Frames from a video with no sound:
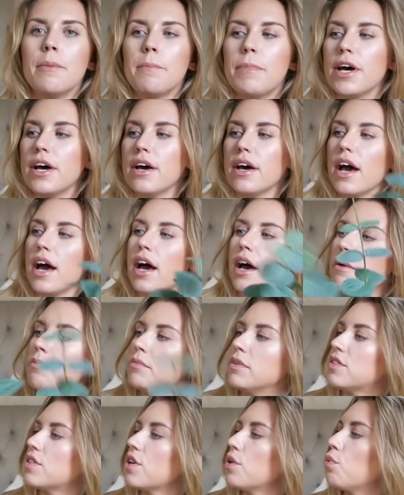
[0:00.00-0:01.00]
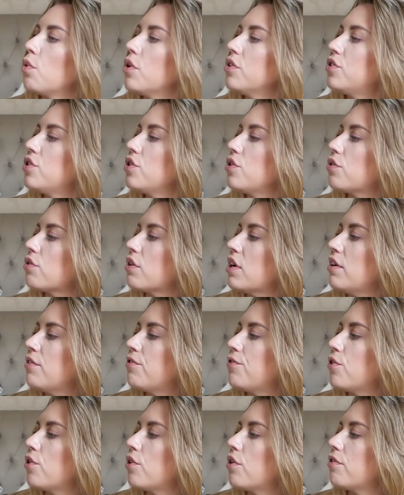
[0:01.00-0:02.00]
But um, so one, two, three,
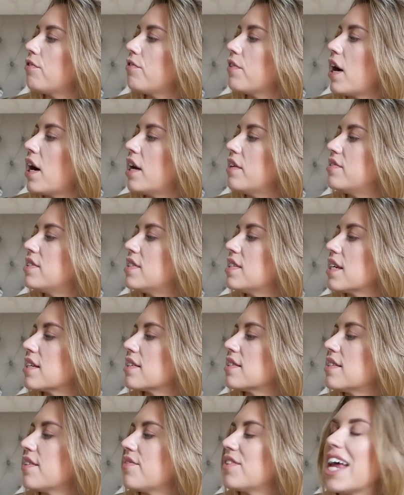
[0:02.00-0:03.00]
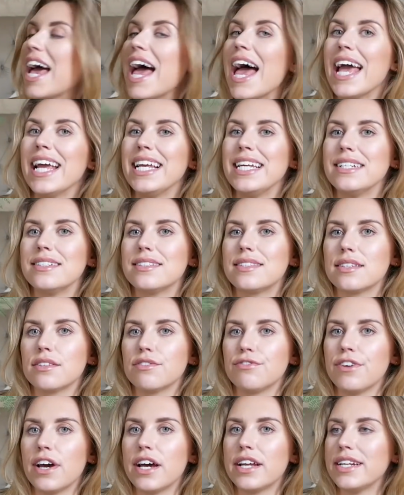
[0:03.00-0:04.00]
four, five, six, seven, eight
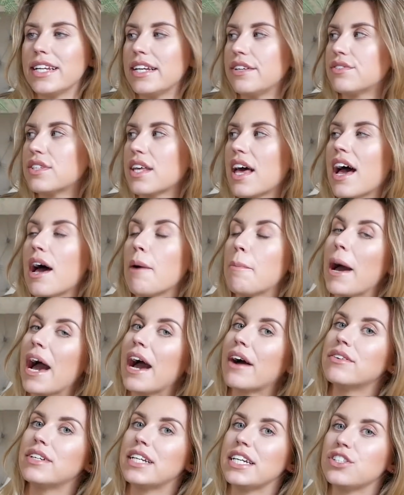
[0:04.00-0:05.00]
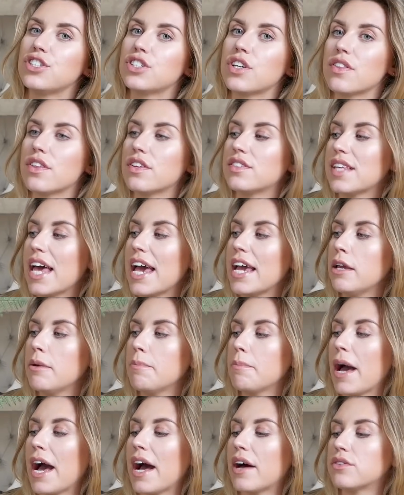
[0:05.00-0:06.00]
fern leaves at a pound each. So there's
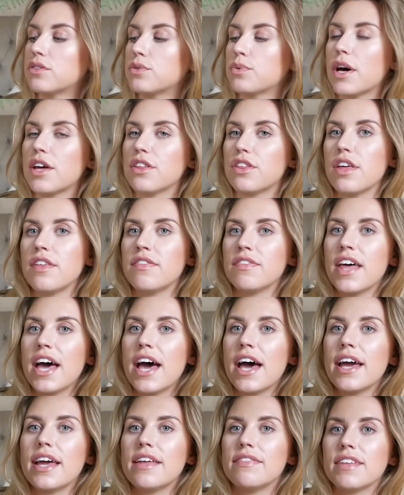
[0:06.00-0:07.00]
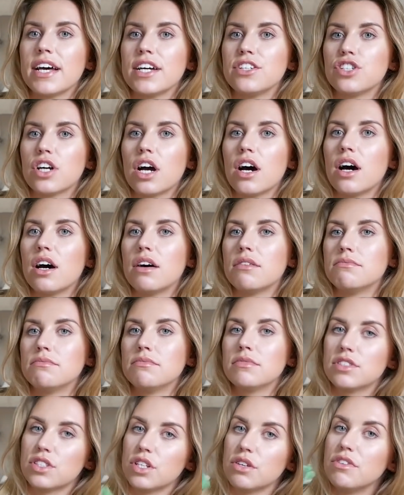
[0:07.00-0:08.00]
eight pounds worth in there in that jar.
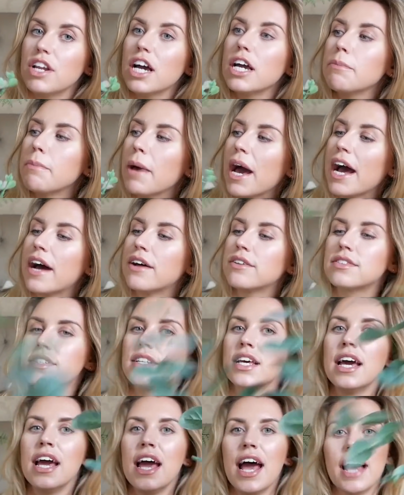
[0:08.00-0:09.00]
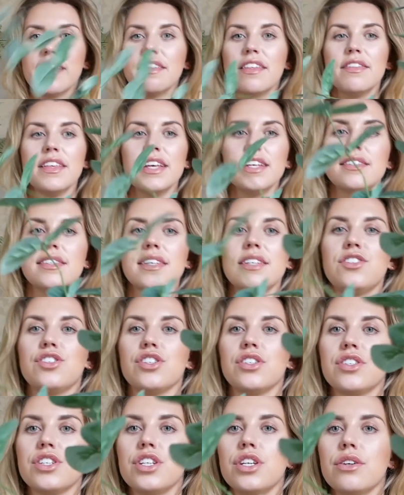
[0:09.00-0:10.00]
So nine pounds. And then this is
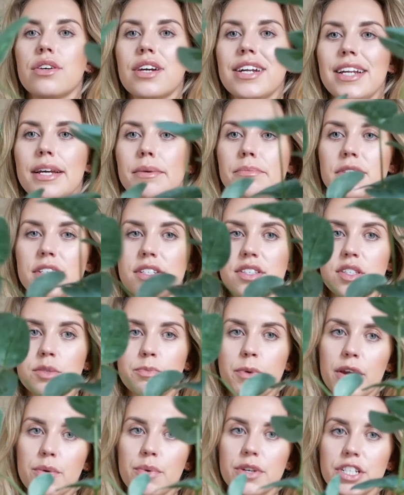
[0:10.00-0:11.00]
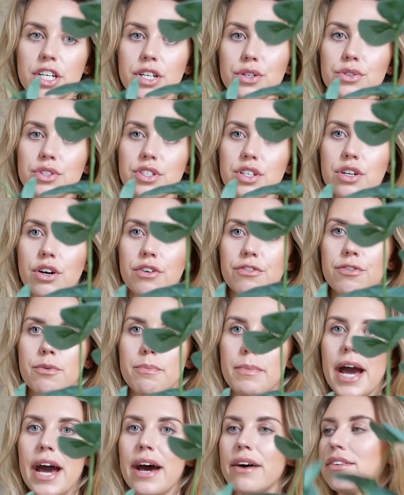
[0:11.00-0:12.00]
just eucalyptus sprig, which I also got
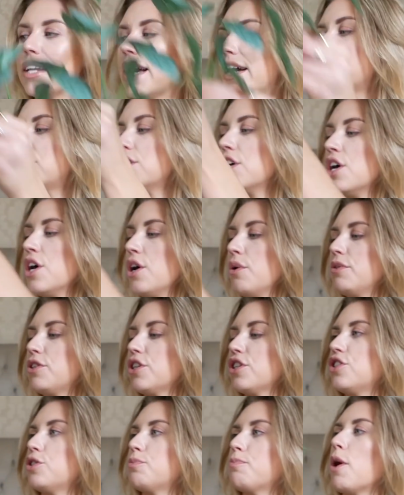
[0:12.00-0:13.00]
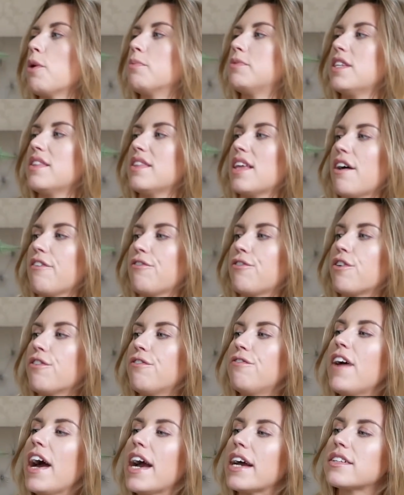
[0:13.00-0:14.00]
from Poundland, which I just popped in there for
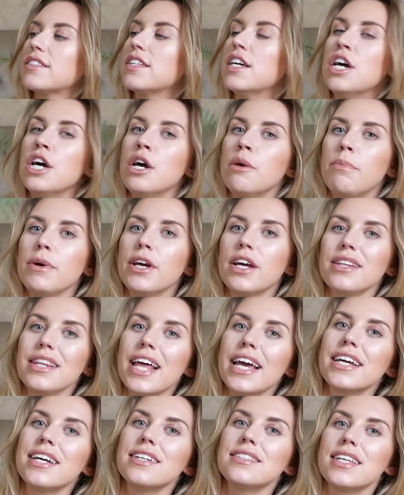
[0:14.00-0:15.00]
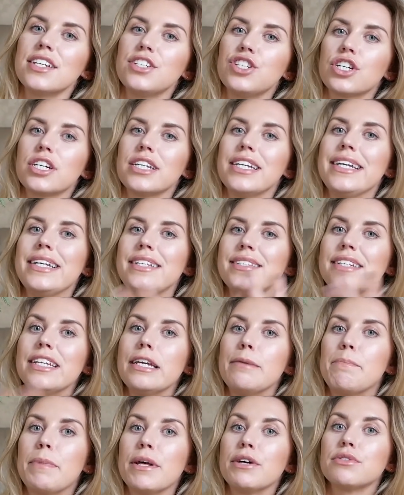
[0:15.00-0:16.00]
effect. But like I said, you could
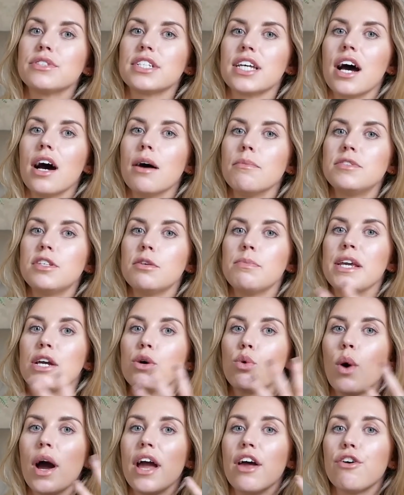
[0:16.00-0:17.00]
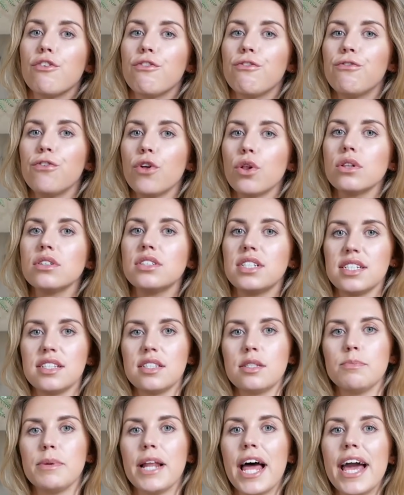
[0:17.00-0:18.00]
easily build up to be quite a full
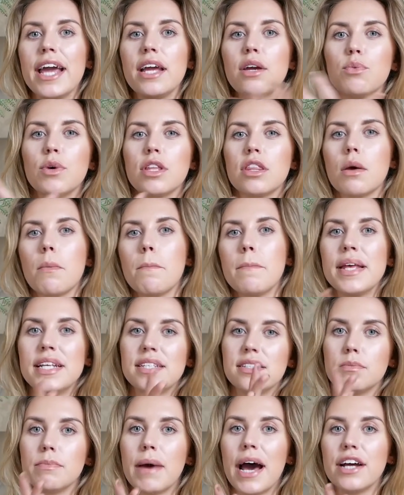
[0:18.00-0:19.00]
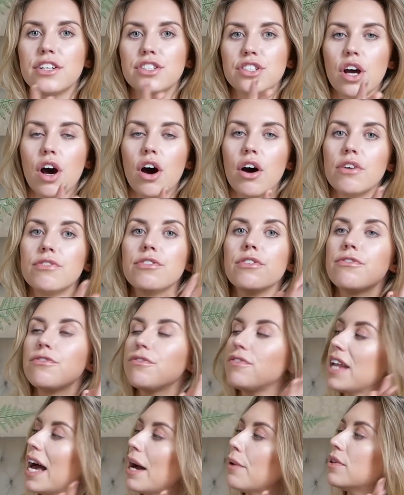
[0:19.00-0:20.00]
display with a mismatch of
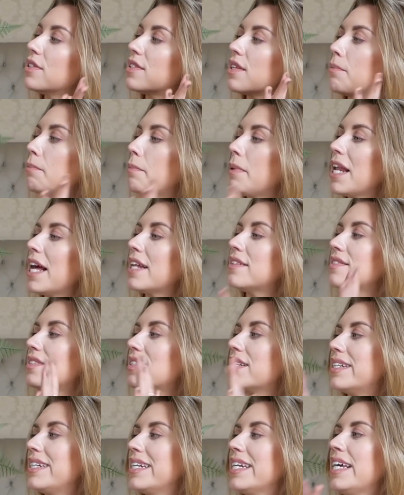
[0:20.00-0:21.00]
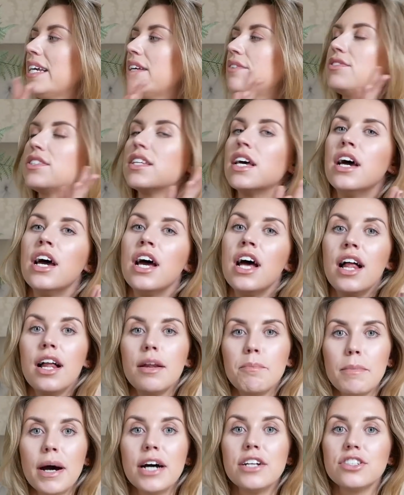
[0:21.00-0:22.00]
flowers and plants and leaves
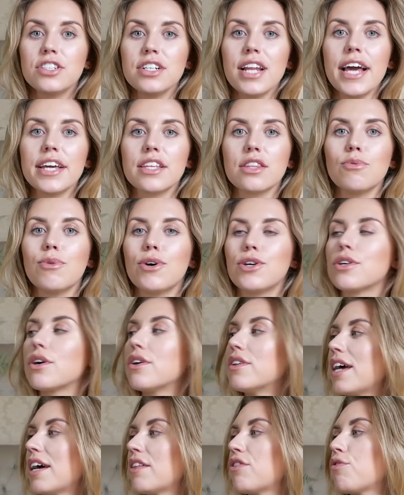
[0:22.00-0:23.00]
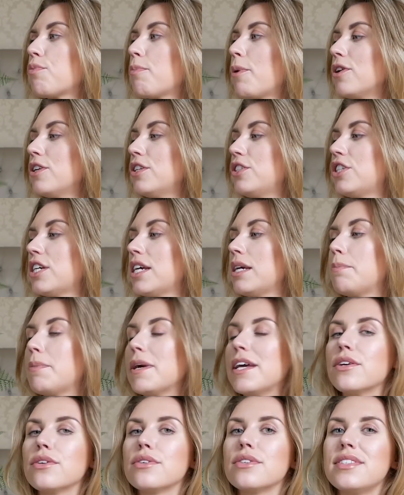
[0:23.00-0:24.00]
much like the one on Anthropologie,
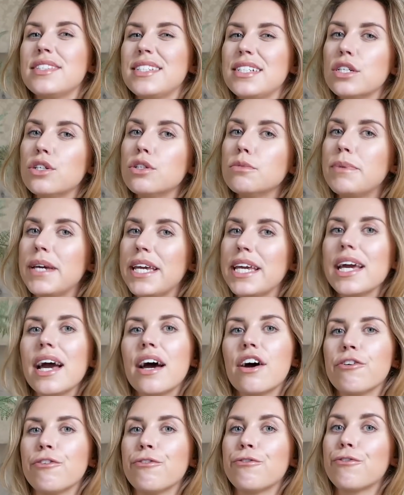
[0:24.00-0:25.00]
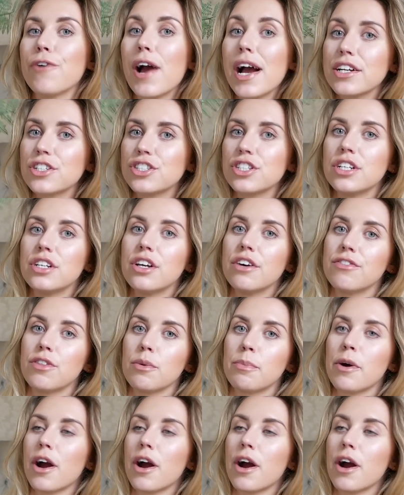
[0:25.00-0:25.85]
but it'll still be at a fraction of the